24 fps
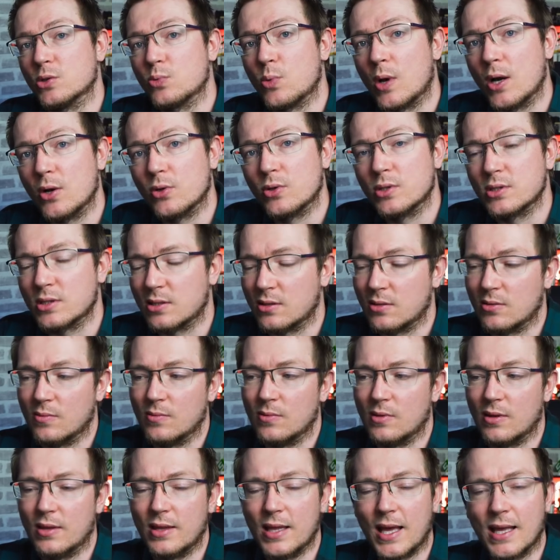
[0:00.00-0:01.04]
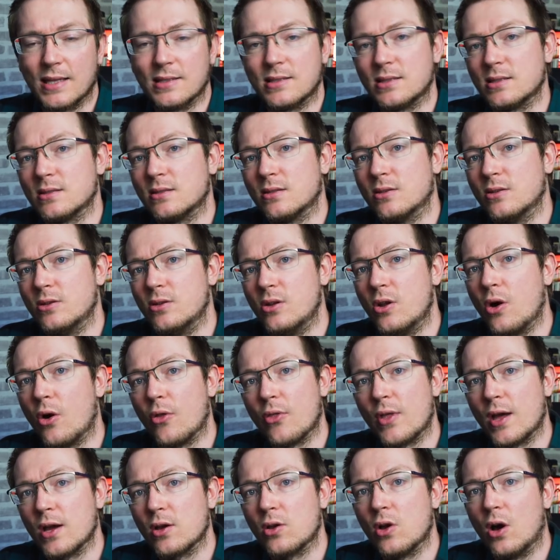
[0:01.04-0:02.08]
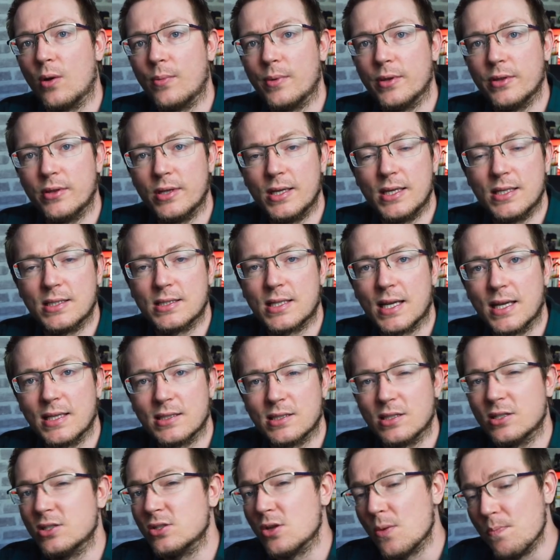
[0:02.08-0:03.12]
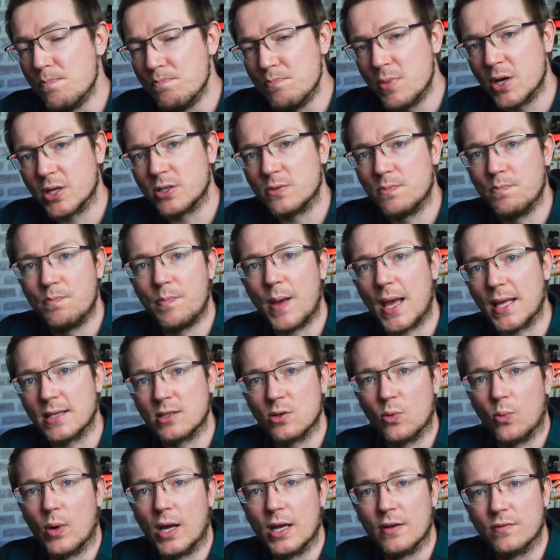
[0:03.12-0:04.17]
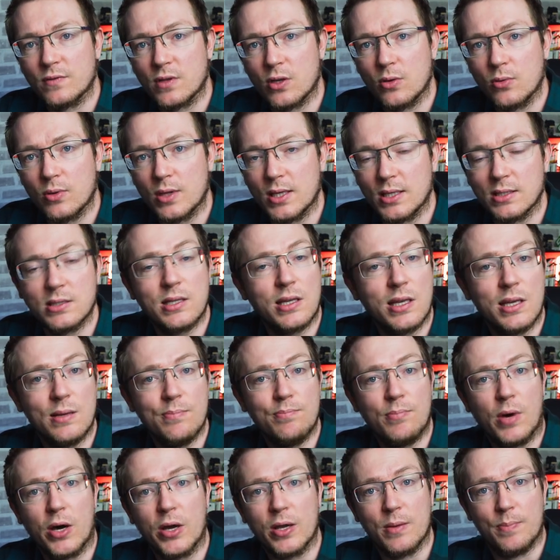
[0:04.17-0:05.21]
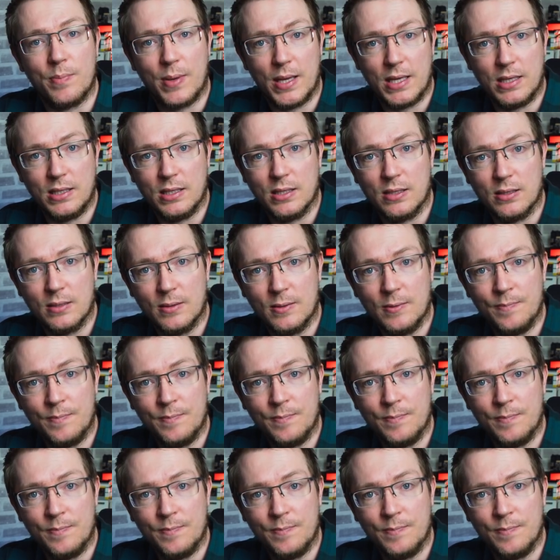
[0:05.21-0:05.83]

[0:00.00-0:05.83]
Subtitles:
as well, because that's not that common these days, and it's a much better way of doing things, in my opinion.